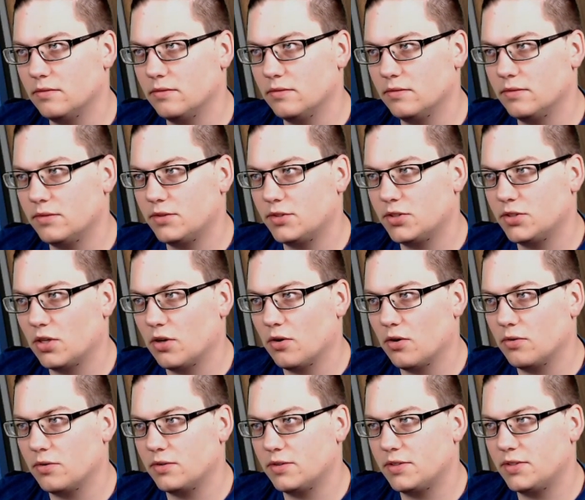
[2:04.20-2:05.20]

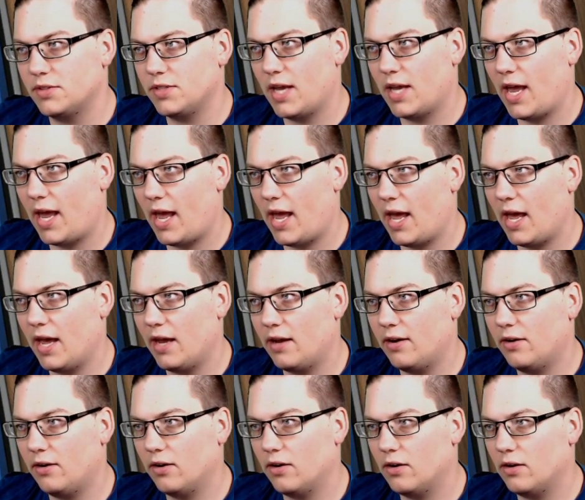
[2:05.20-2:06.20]
So Tag
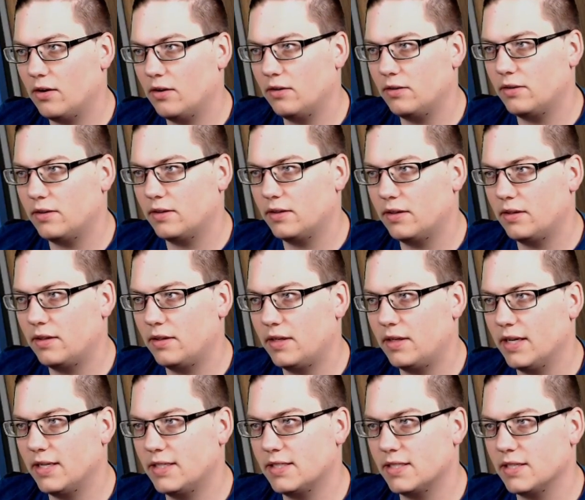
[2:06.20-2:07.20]
Call
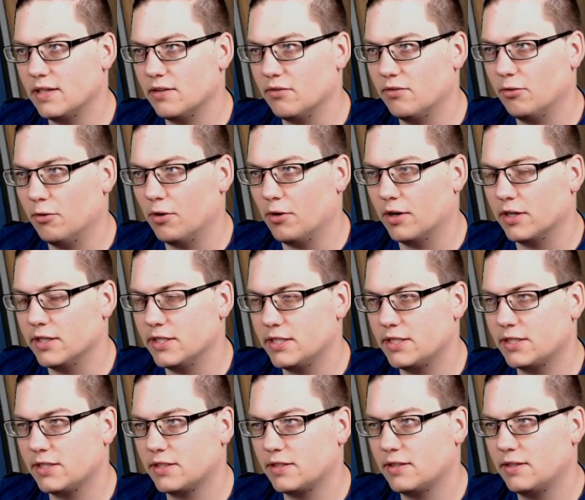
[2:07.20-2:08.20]
gets it for
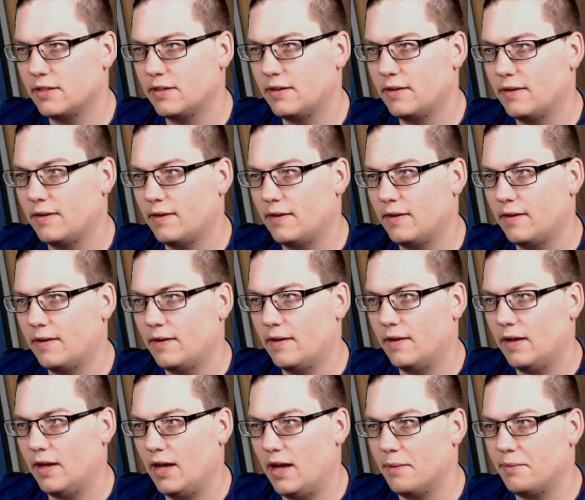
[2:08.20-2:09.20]
us.
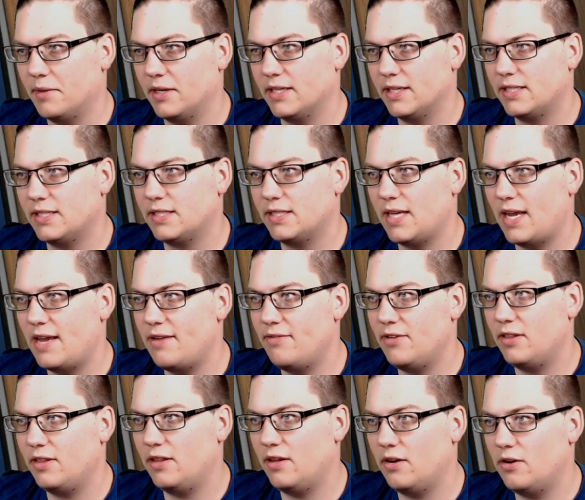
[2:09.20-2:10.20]
I'm going to save
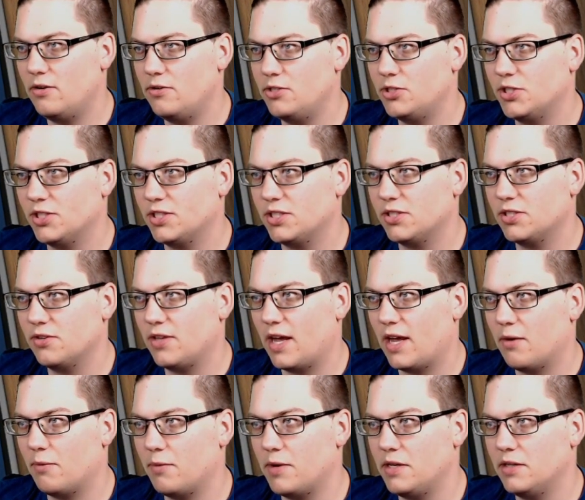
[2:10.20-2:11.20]
it, though, just so
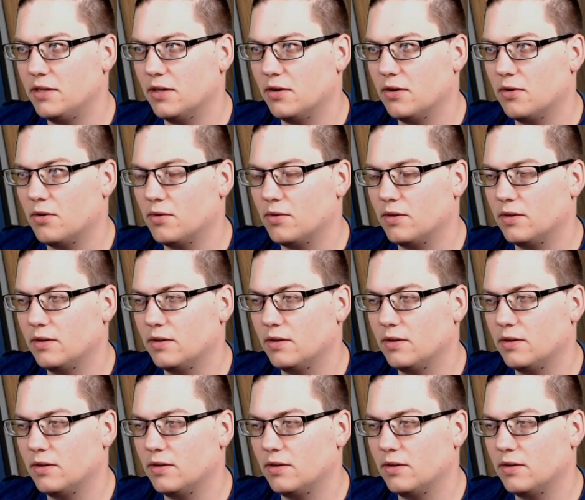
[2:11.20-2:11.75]
that we don't